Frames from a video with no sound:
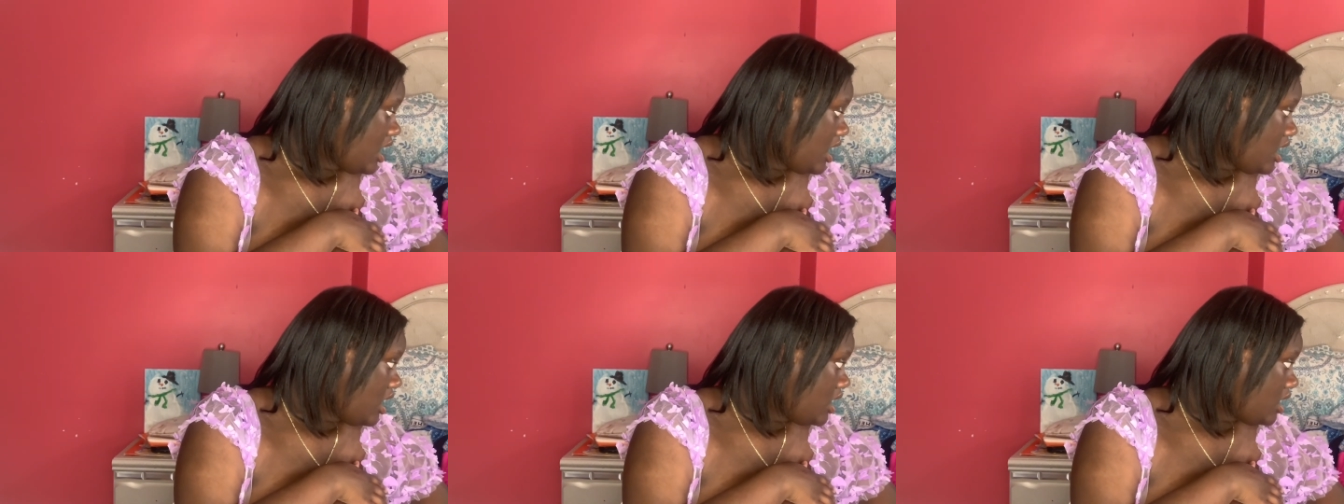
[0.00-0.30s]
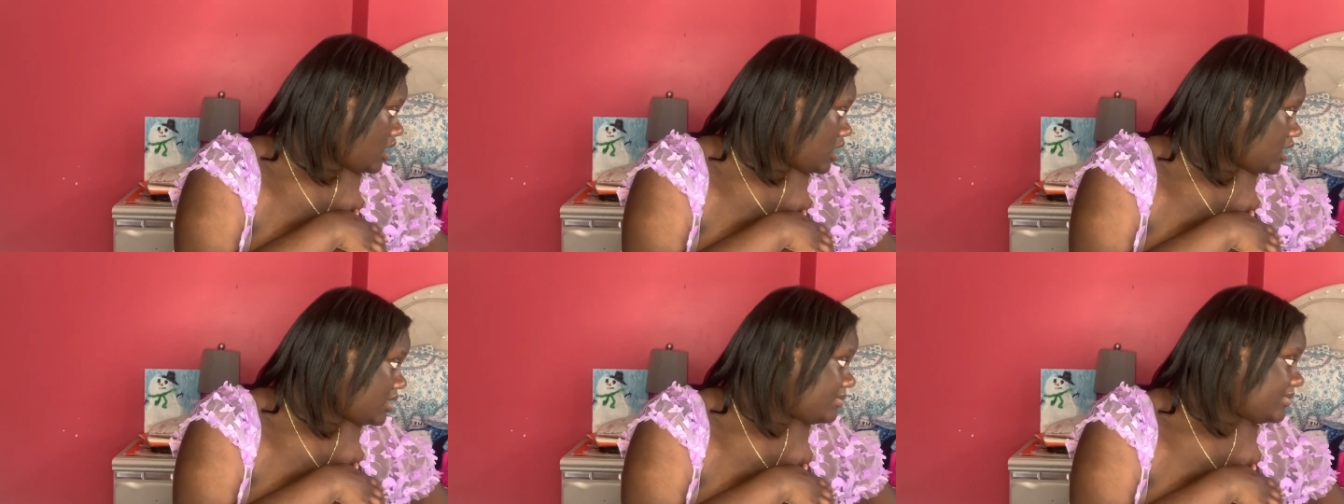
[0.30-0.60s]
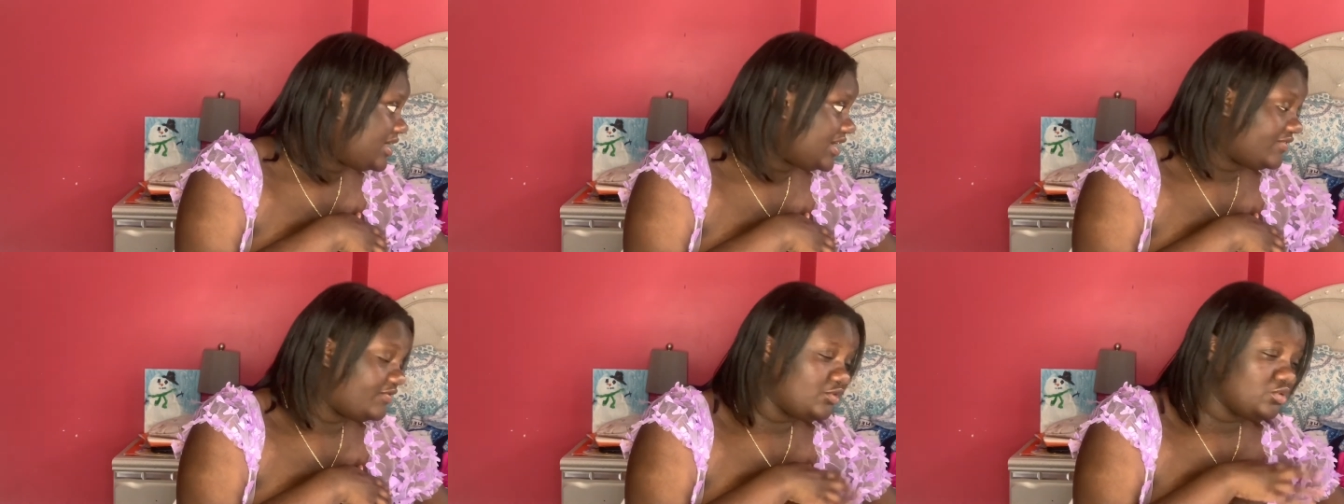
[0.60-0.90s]
um
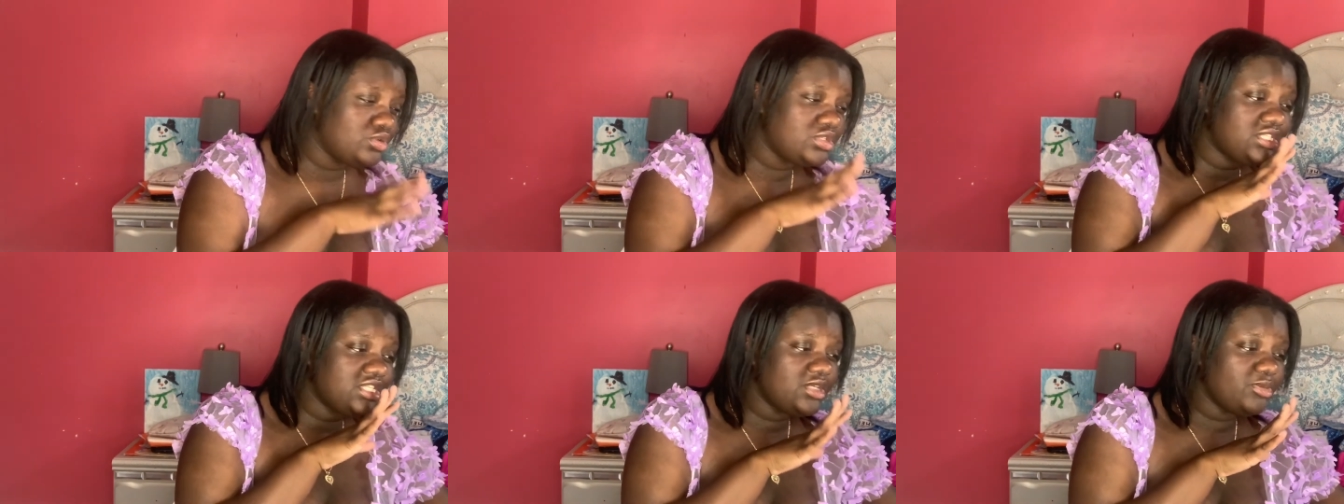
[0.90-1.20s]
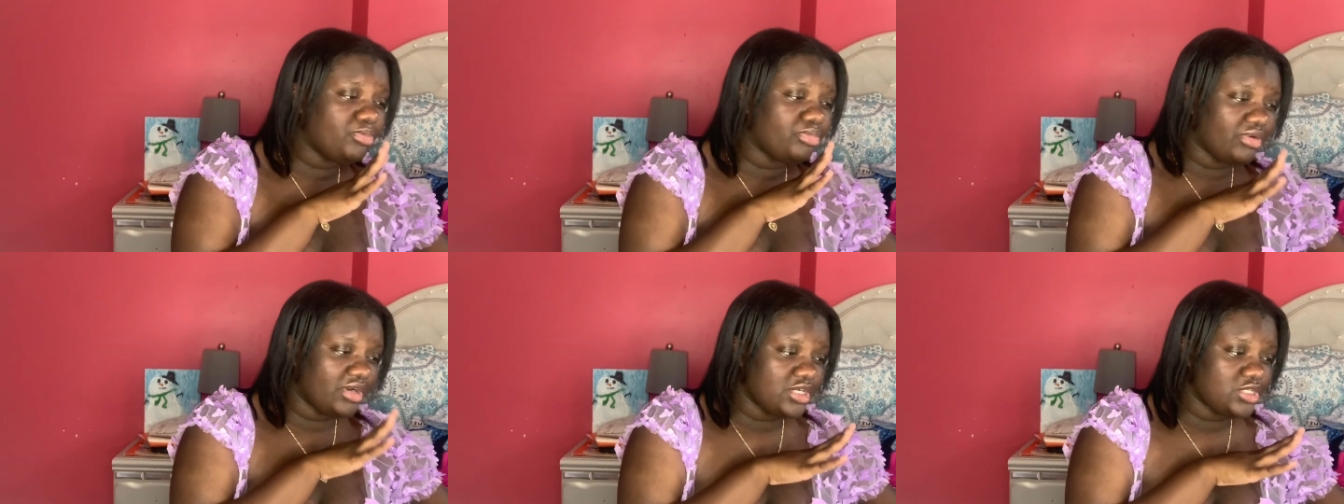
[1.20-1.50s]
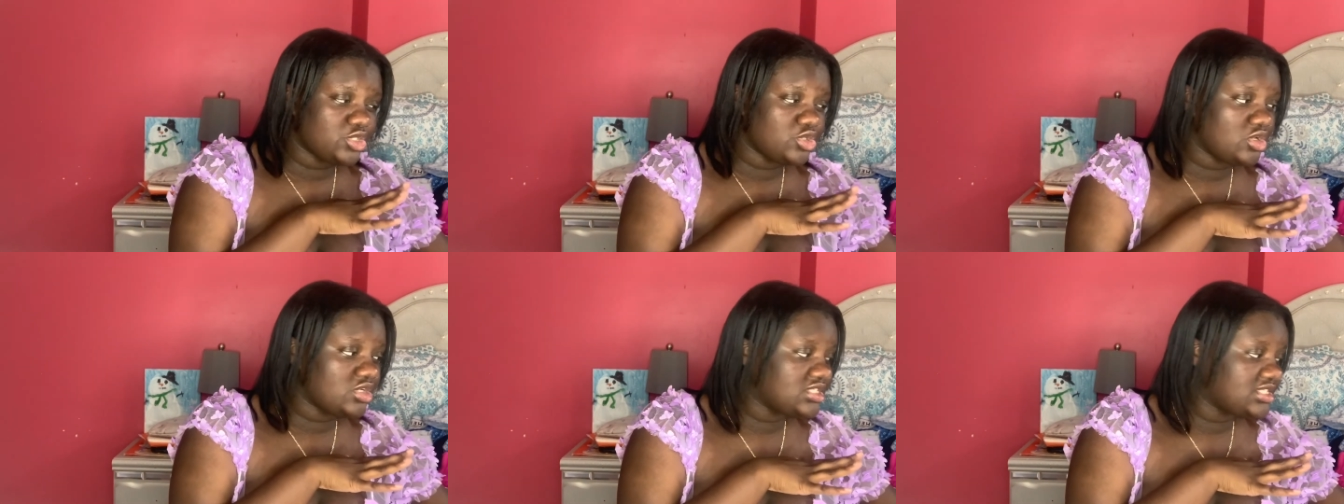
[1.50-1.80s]
if you see
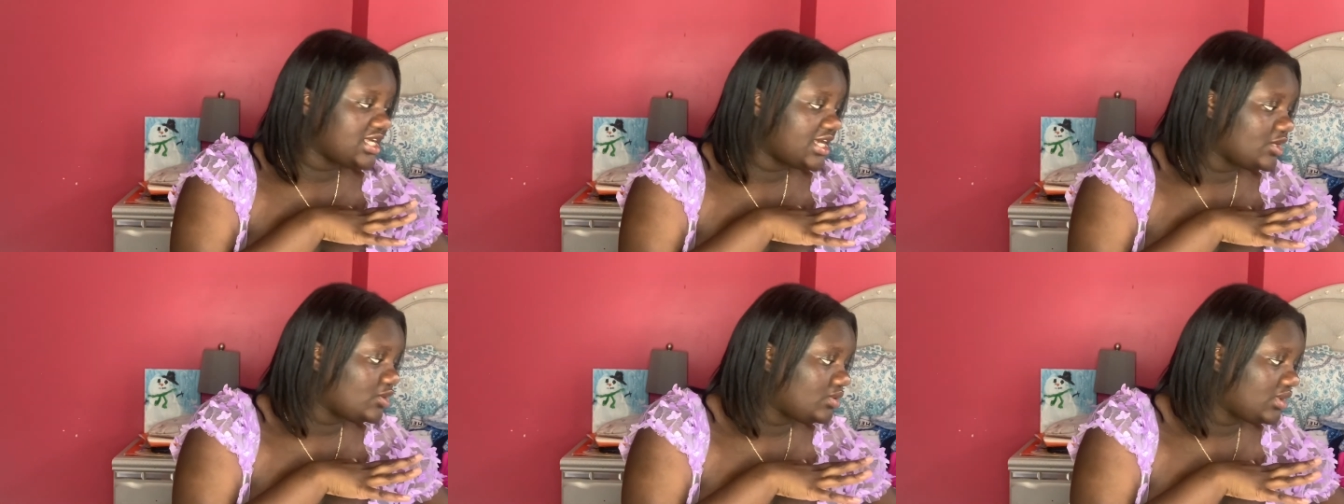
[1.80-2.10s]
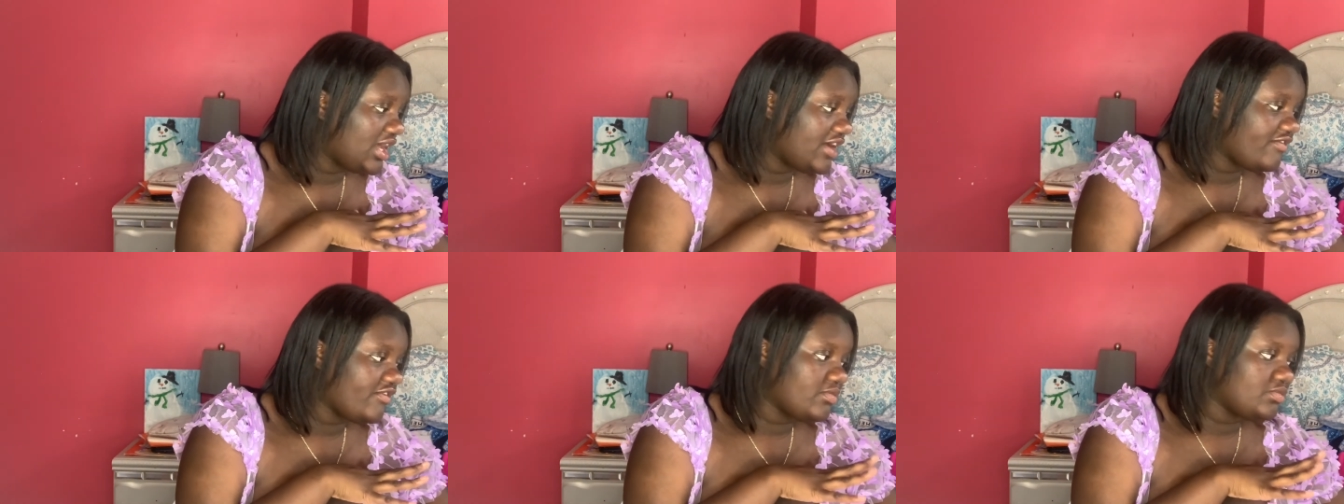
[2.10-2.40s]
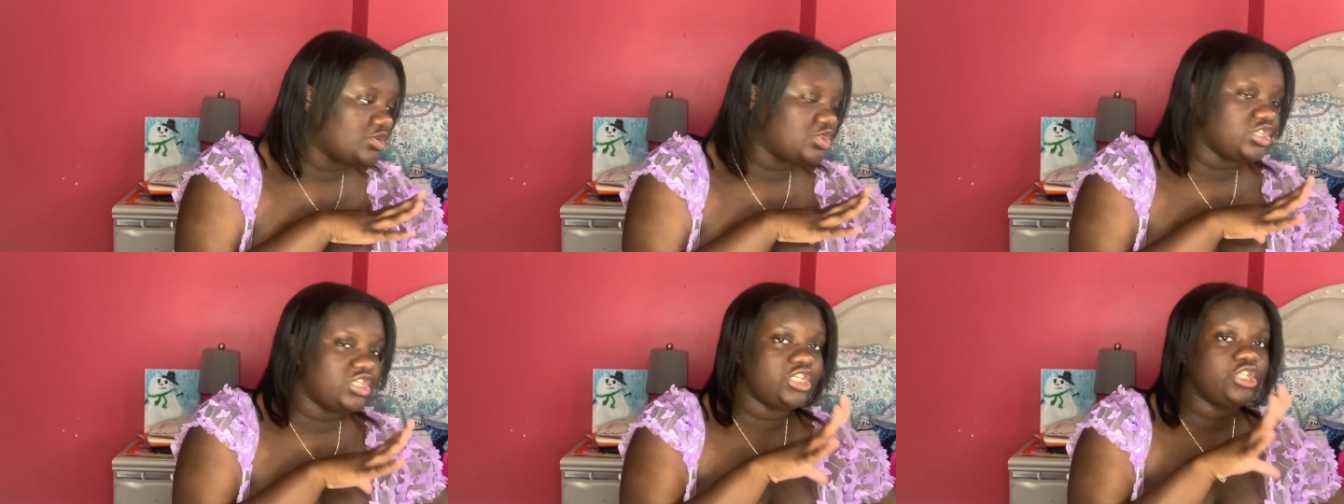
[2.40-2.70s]
press-ons that you like from
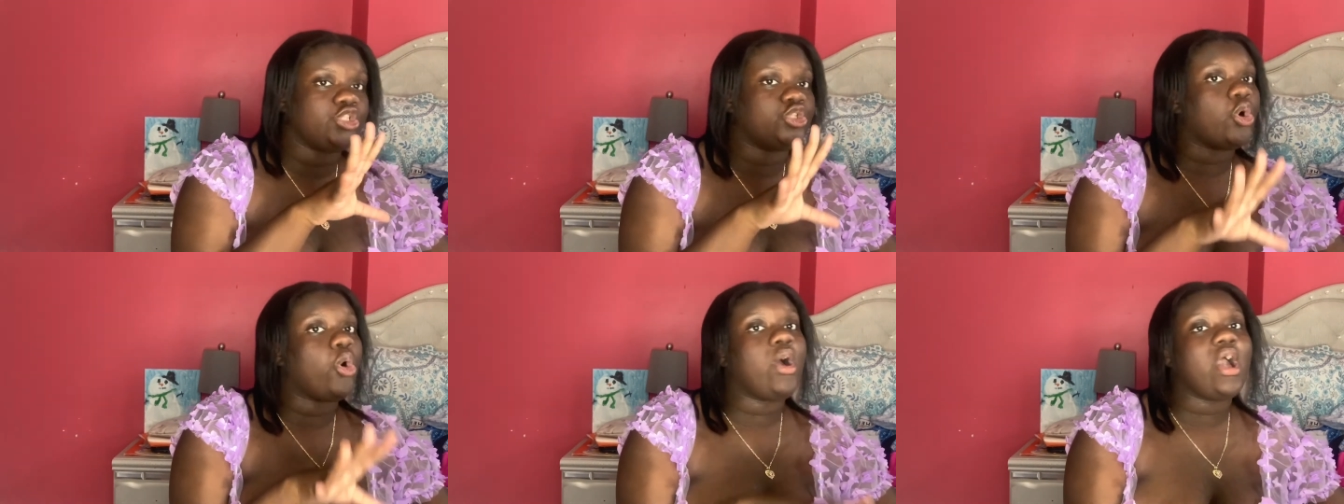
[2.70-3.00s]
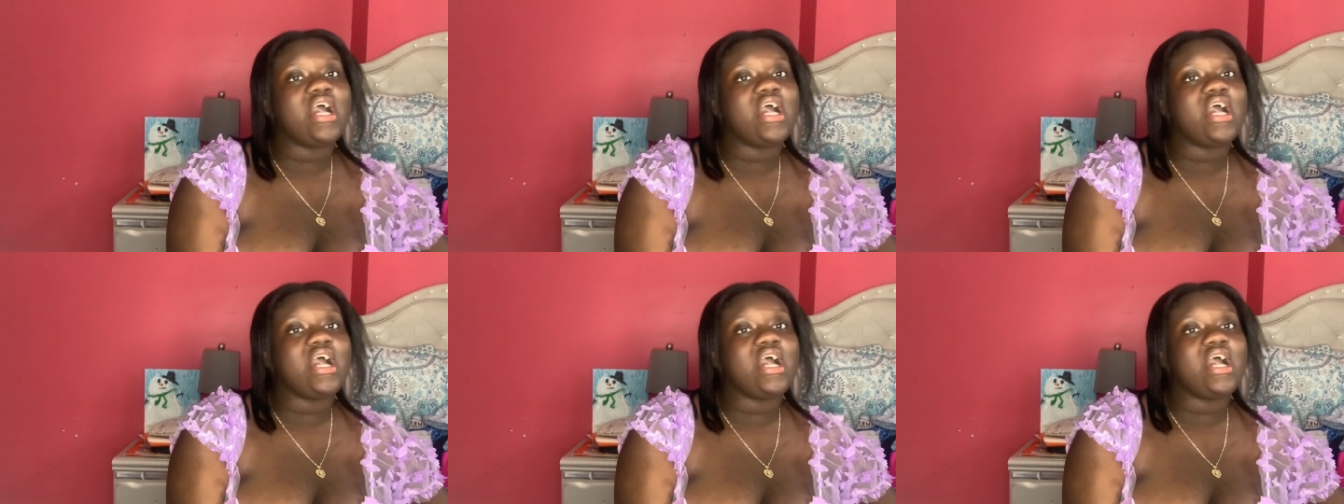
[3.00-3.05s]
Shein don't